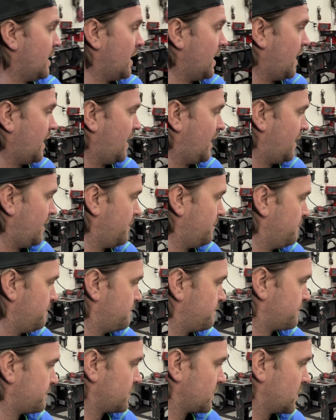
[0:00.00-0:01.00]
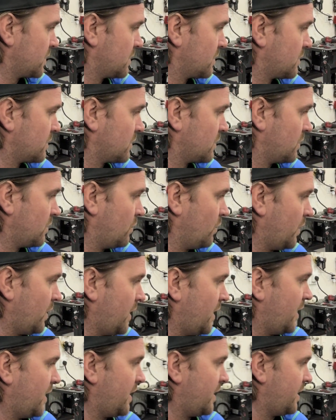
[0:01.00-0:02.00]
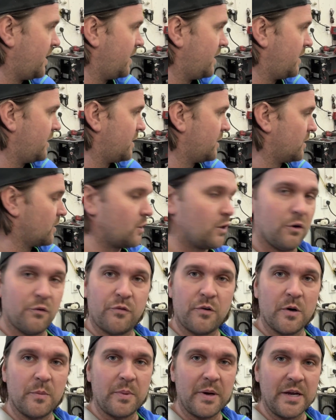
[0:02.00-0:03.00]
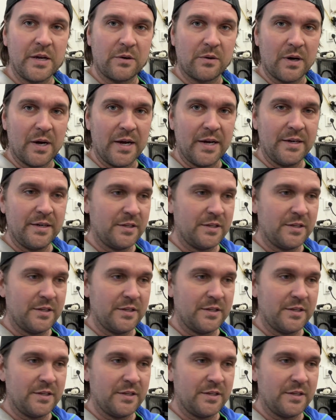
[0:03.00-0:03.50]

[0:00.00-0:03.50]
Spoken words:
When I go for a bike ride,